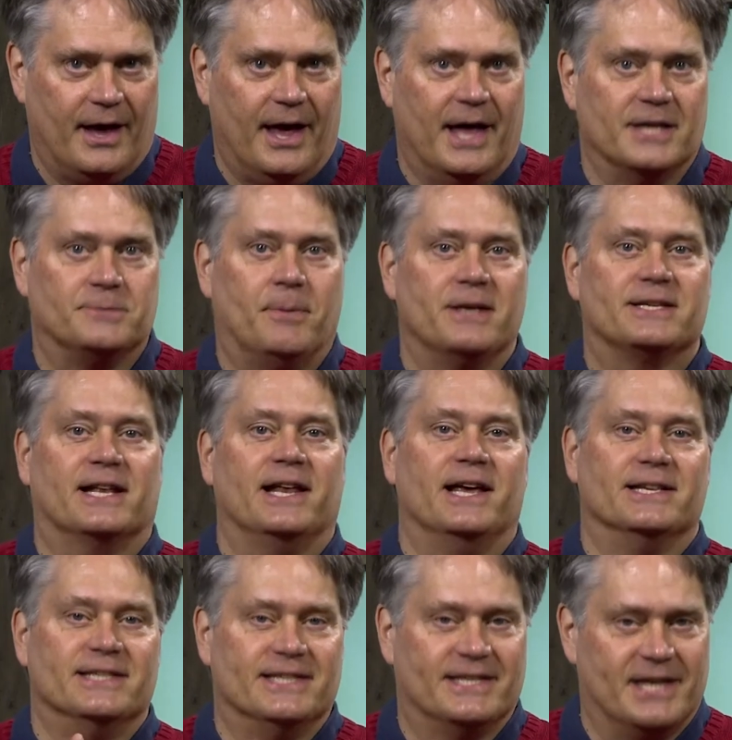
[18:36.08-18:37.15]
It's basically a
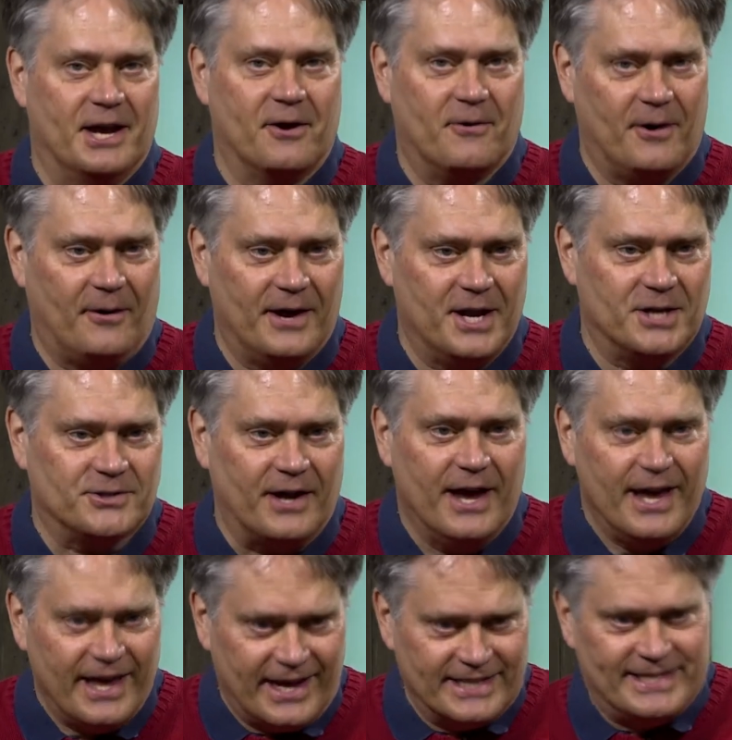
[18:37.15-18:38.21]
0 interest rate.
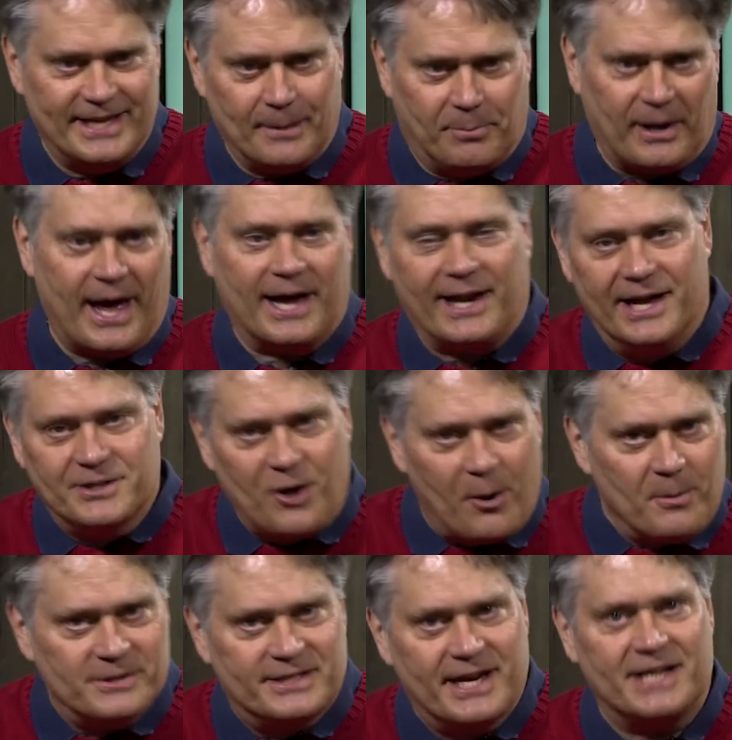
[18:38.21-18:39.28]
You can see the black line. It's
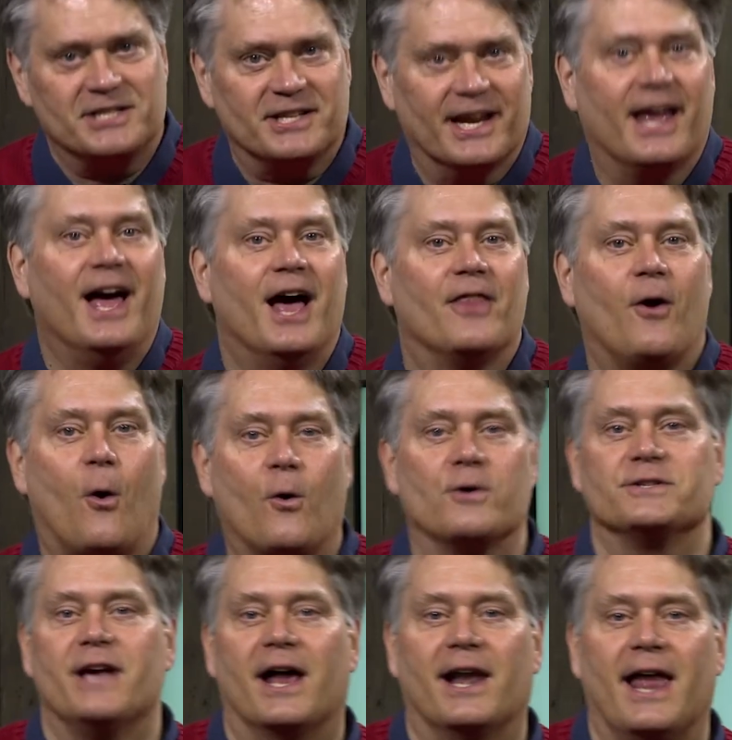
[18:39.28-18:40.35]
almost touching the
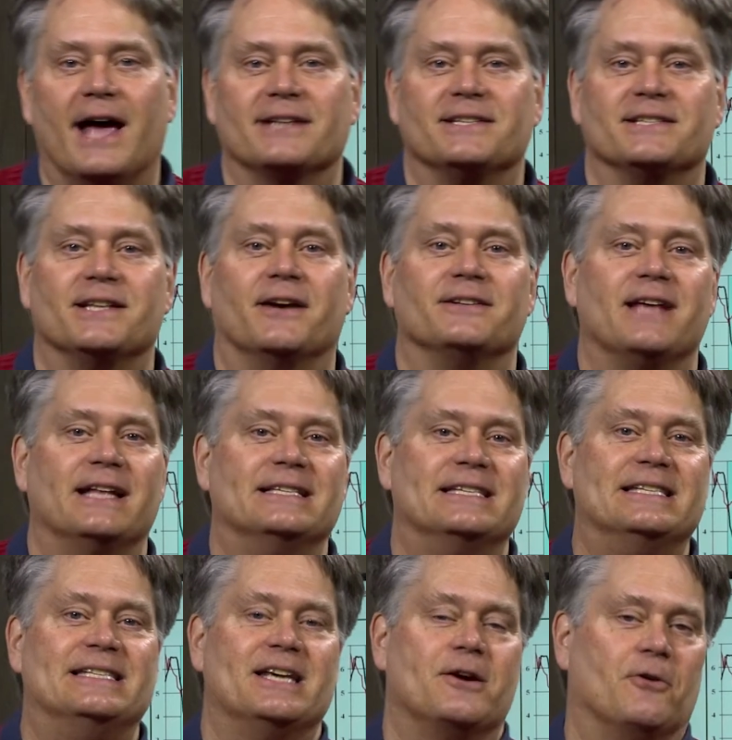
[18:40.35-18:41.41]
horizontal axis there. It's at
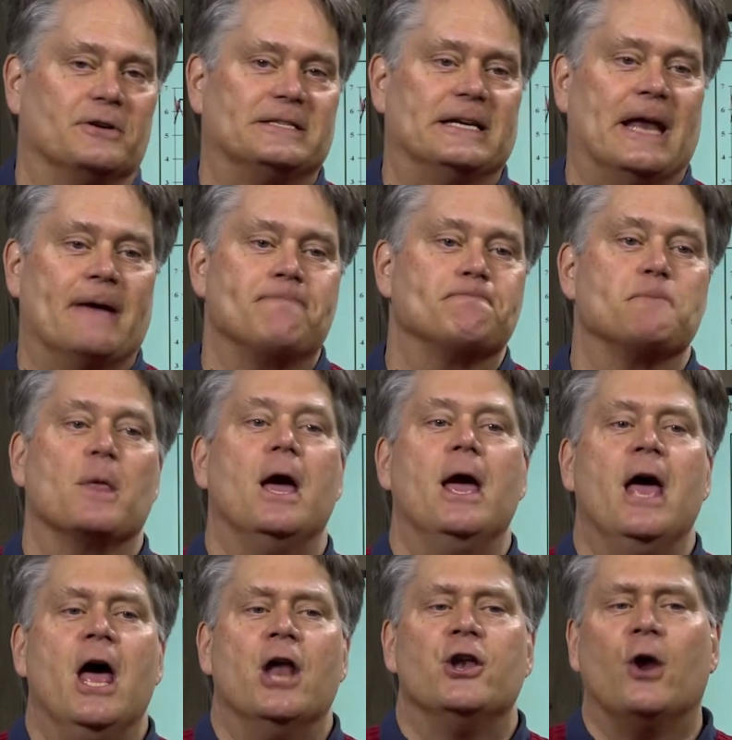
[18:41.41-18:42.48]
0 today.
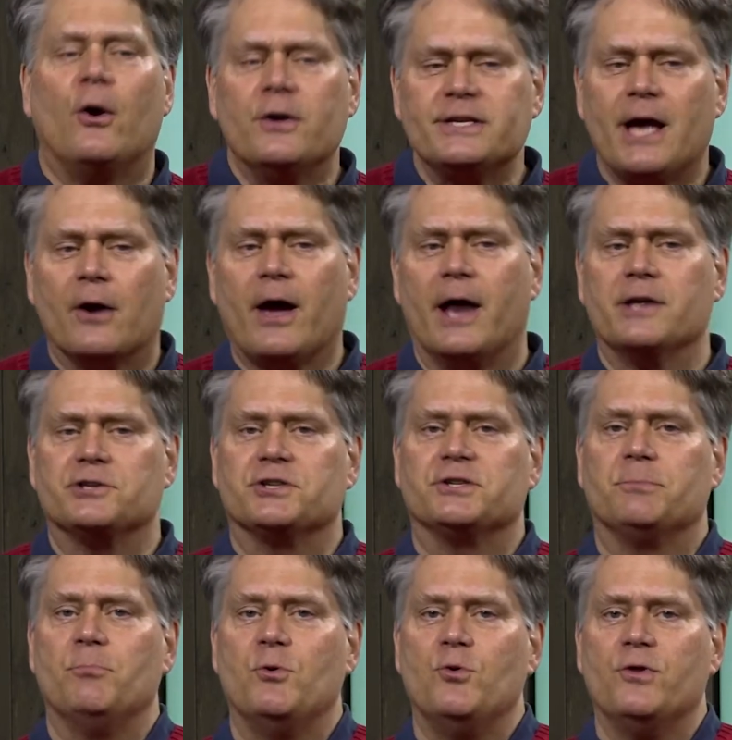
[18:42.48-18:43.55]
Notice how kind of
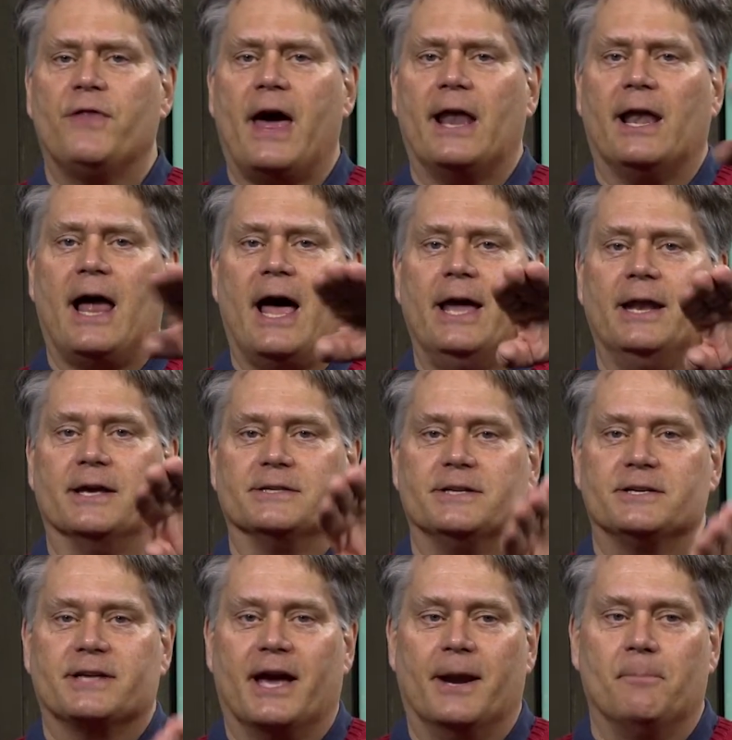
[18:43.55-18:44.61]
smooth that line is. It
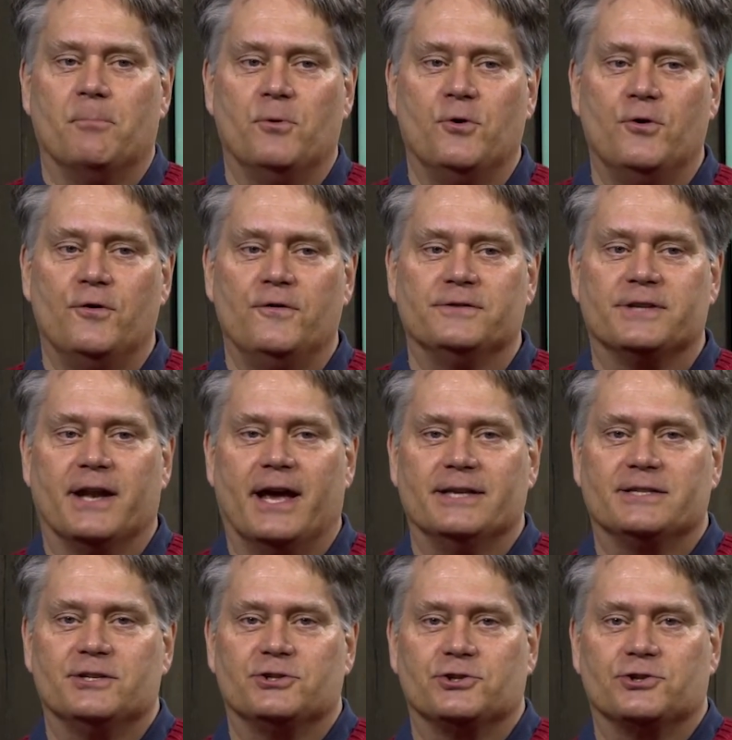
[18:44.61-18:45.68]
just kind of moves
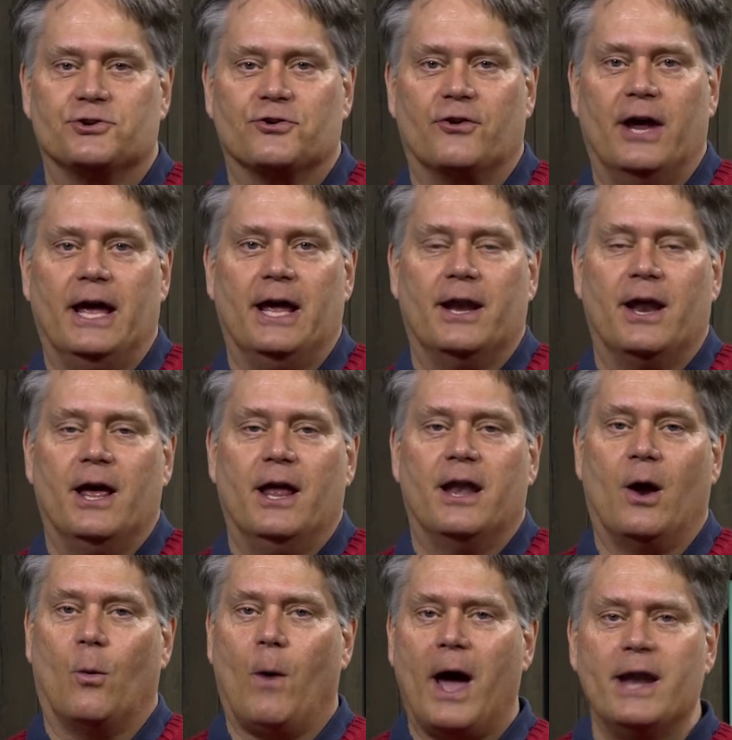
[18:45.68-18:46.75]
nice and straight.
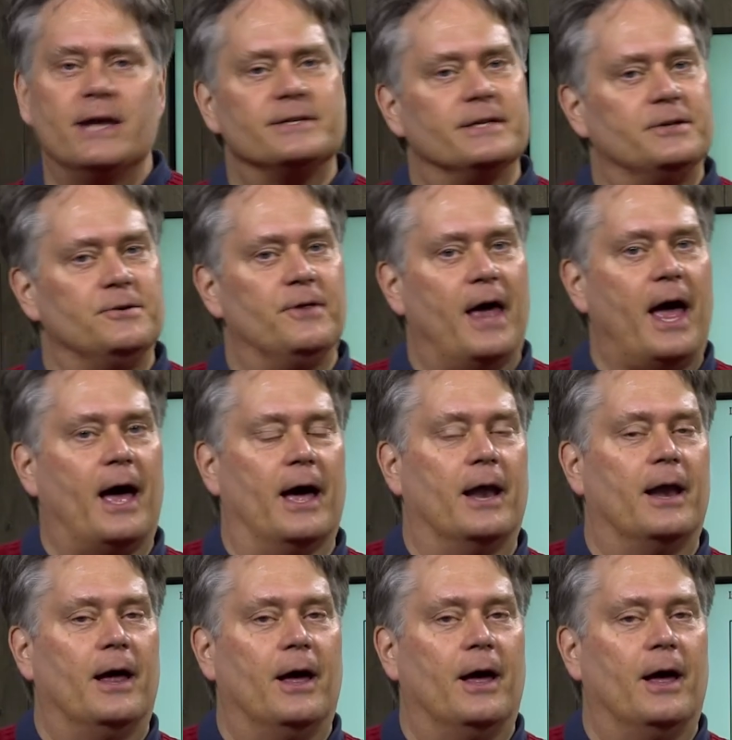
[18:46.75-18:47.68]
Now, why does it do that?